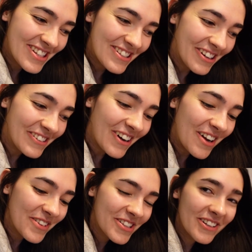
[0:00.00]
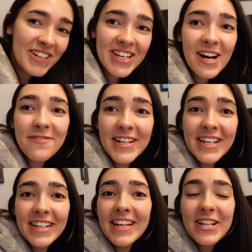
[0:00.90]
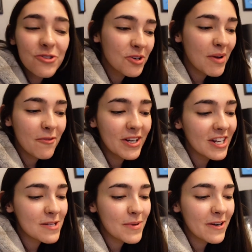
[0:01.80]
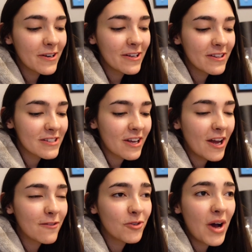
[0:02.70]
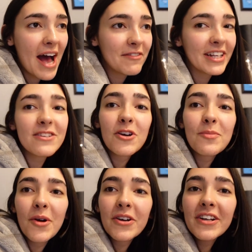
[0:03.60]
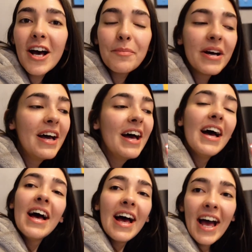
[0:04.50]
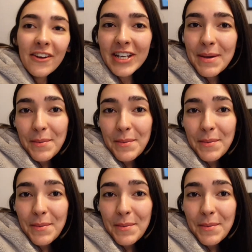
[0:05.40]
So I'm just going to delve in, enjoy my reading experience, kind of not having it so broken up, and I'll keep